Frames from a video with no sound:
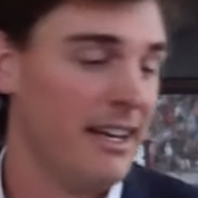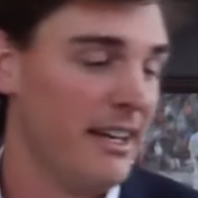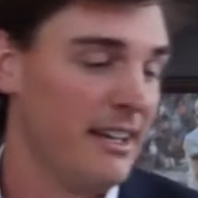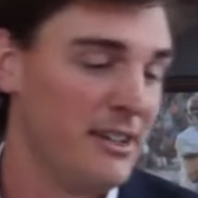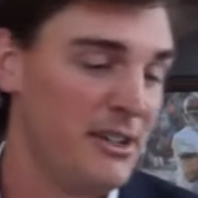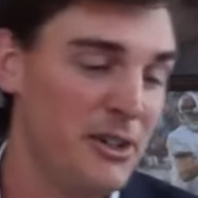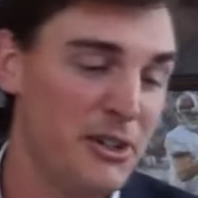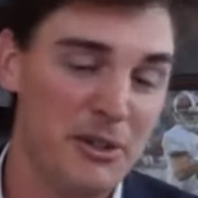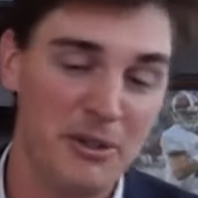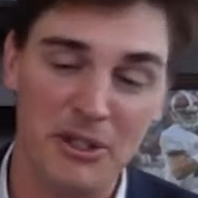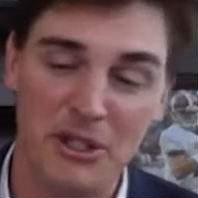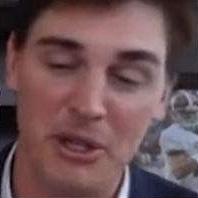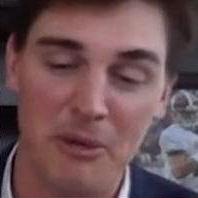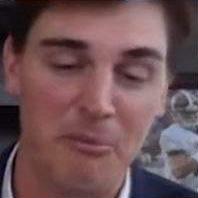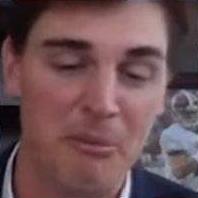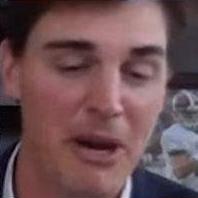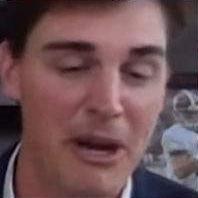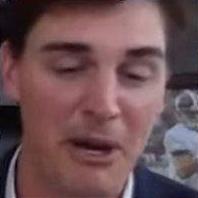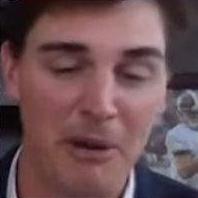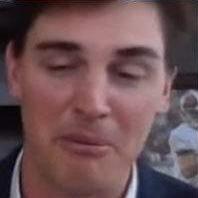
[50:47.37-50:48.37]
you you
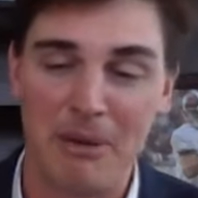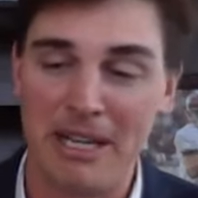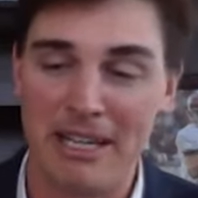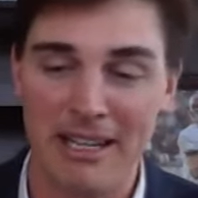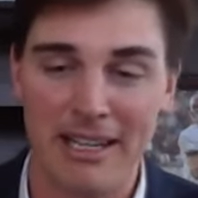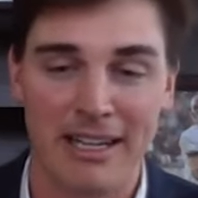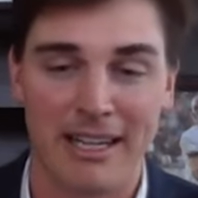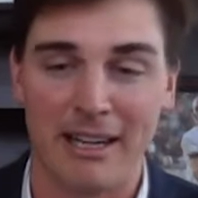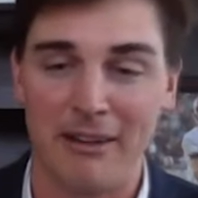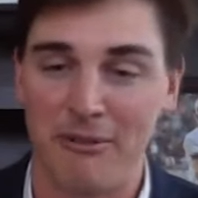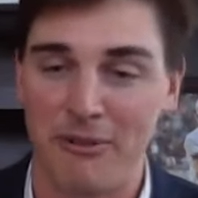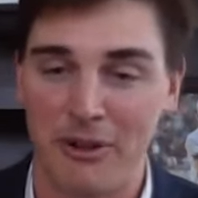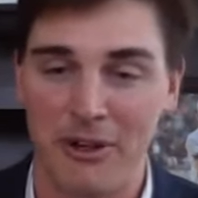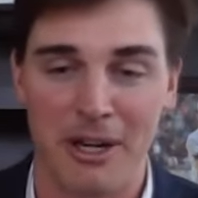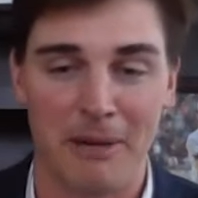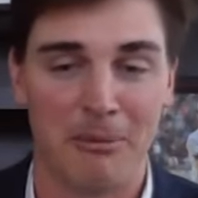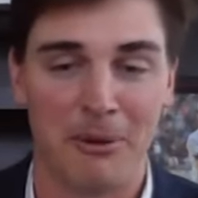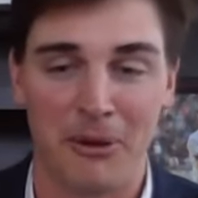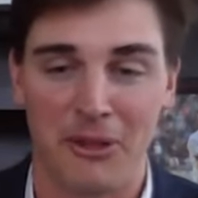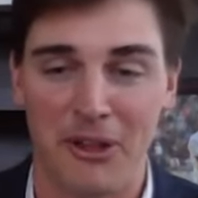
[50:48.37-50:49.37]
better be looking for
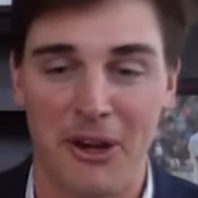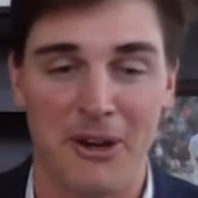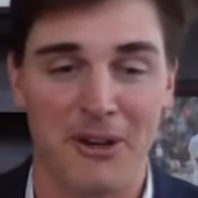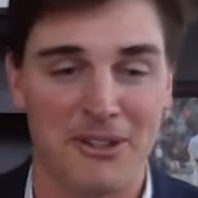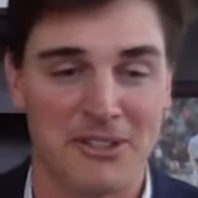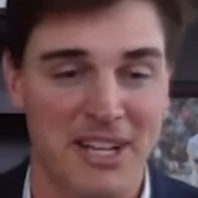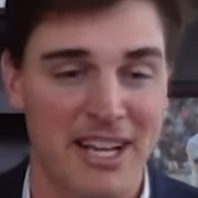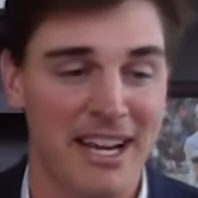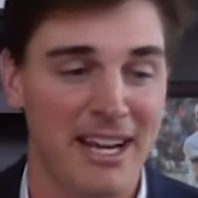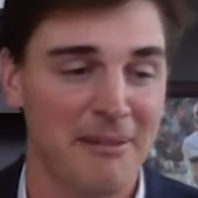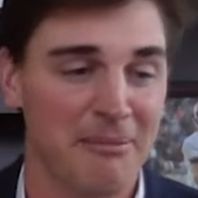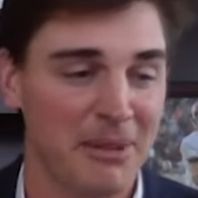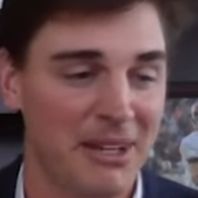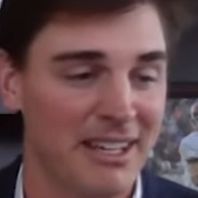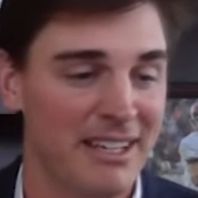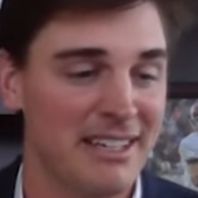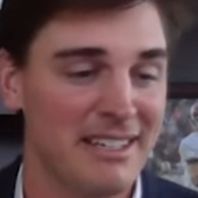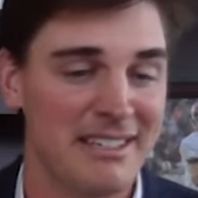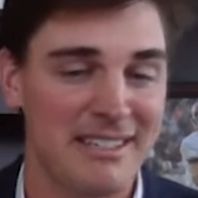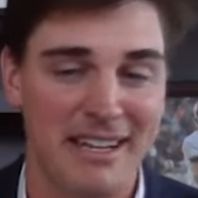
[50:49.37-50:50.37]
number thirteen
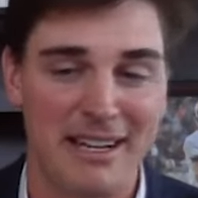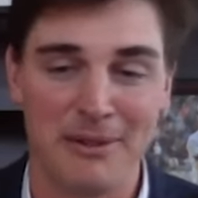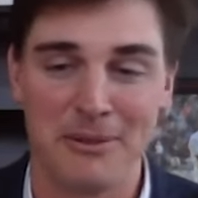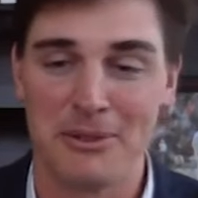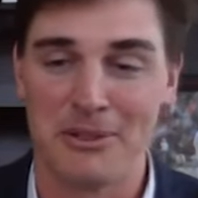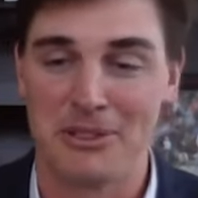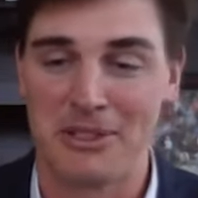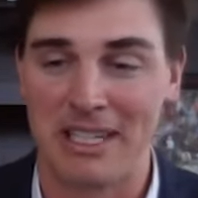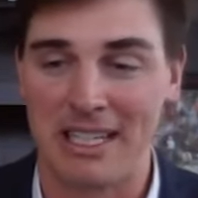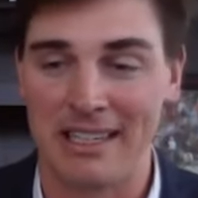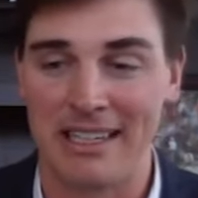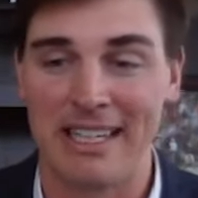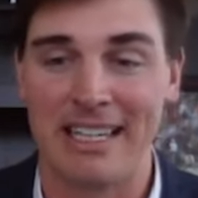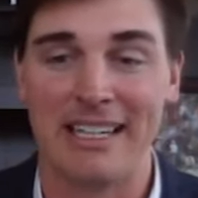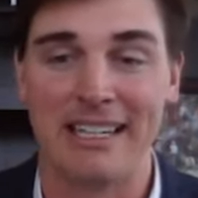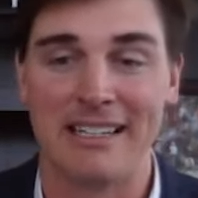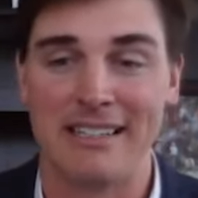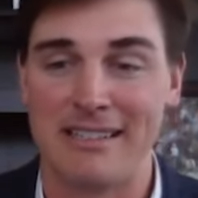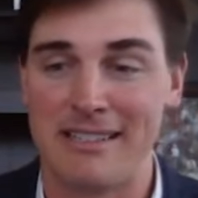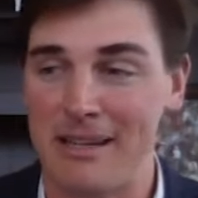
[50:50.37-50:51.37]
because he was
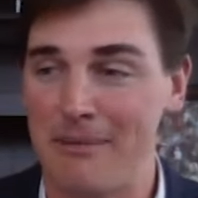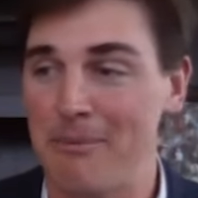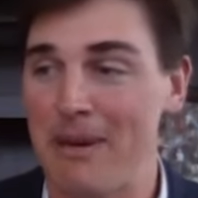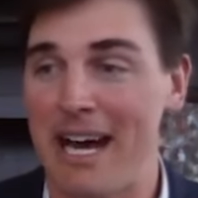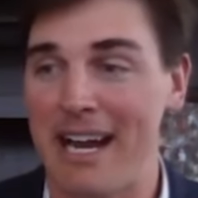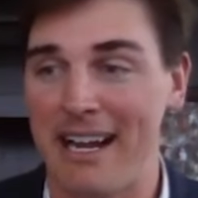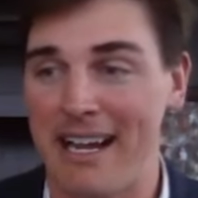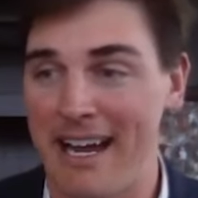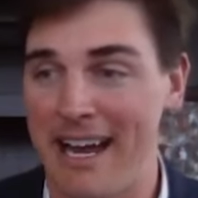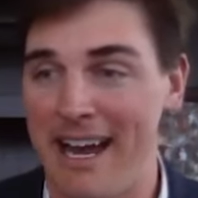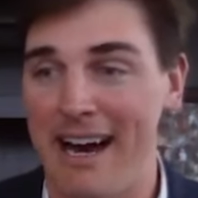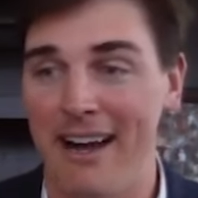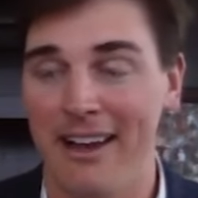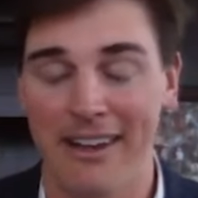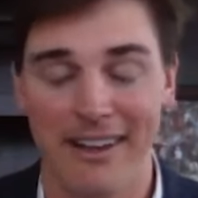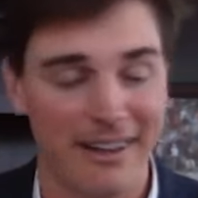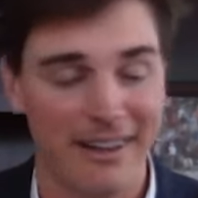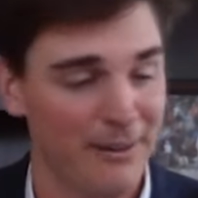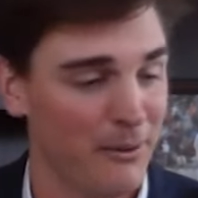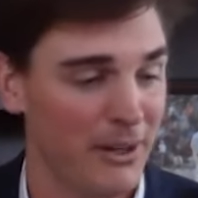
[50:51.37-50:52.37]
cleaning somebody out
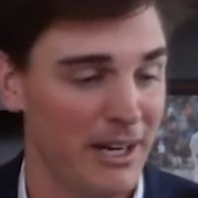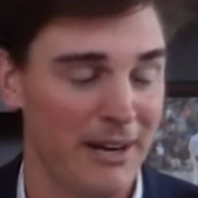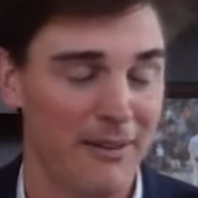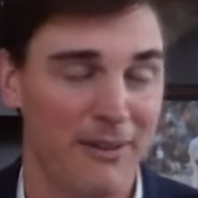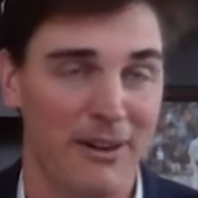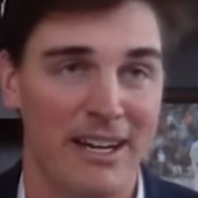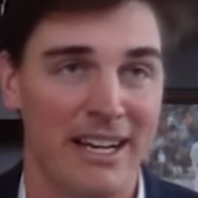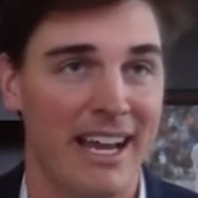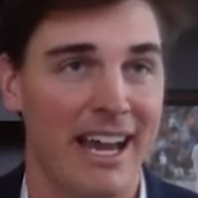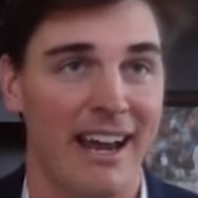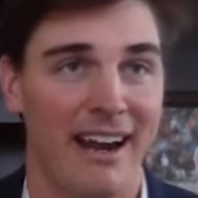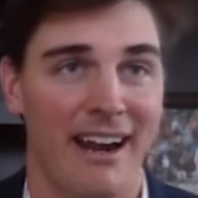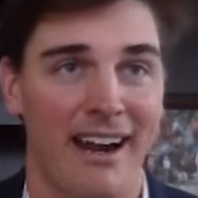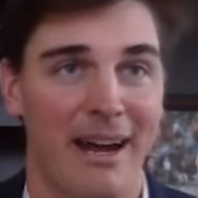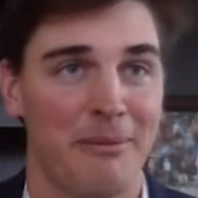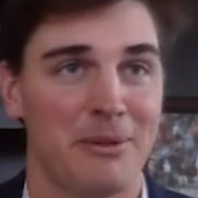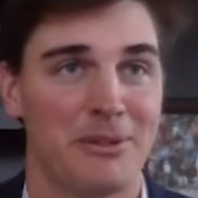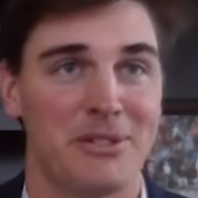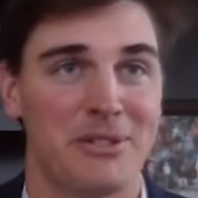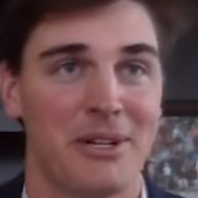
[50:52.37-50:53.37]
whenever he got an
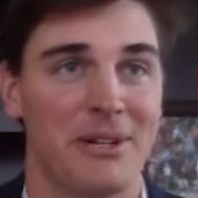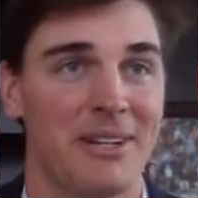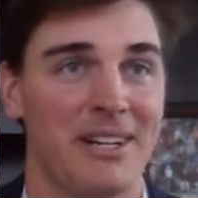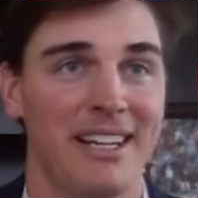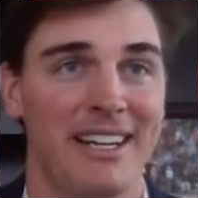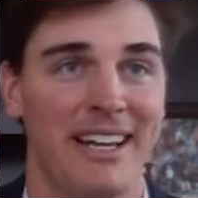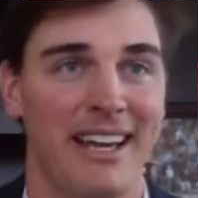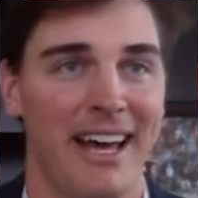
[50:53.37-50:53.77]
opportunity.